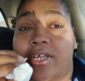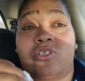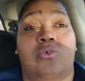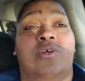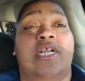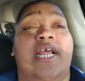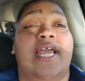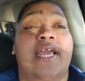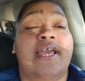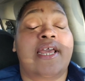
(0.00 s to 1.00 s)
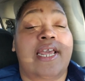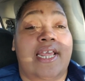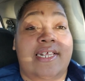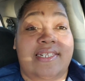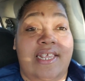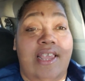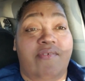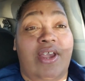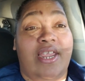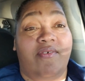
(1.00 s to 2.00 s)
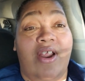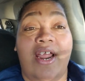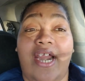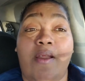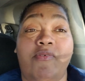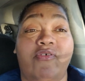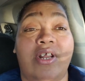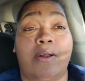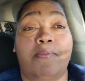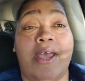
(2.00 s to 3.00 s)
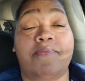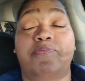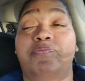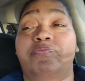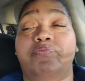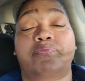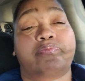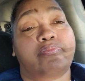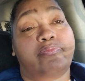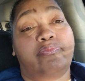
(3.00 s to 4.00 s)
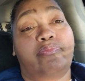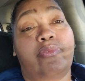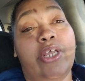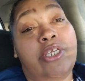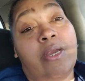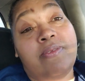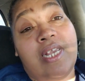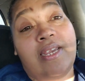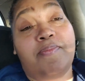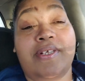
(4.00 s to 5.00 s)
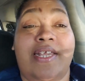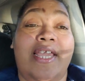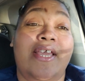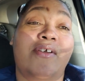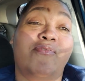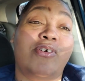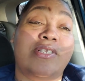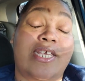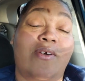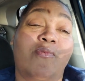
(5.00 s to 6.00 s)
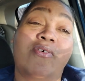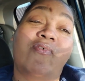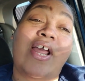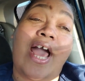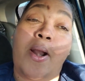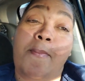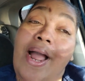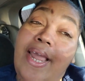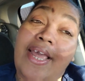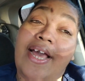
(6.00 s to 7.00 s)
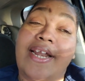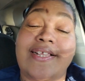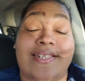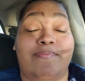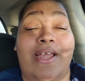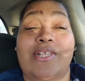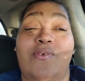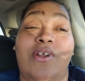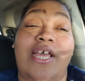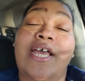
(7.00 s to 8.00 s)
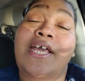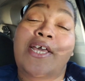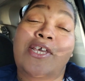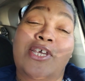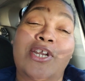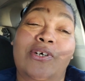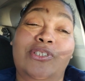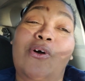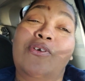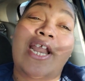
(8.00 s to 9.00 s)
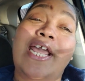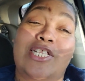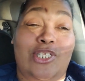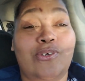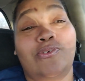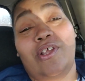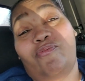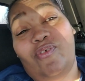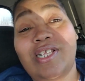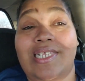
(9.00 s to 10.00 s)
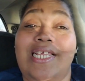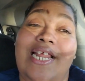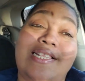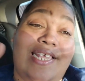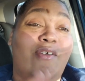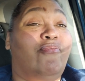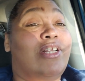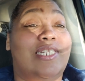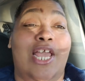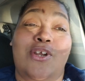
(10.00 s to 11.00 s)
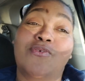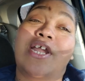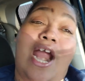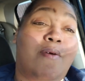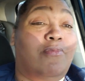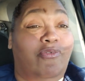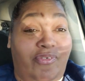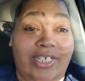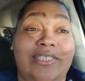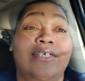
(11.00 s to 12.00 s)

a store today and see if i can rent a camera for a little bit you know what I'm saying? Because I can't afford to get one right out of pocket unless somebody's going to, you know, donate to the Fritzi. Let's get Fritzi a new camera fund.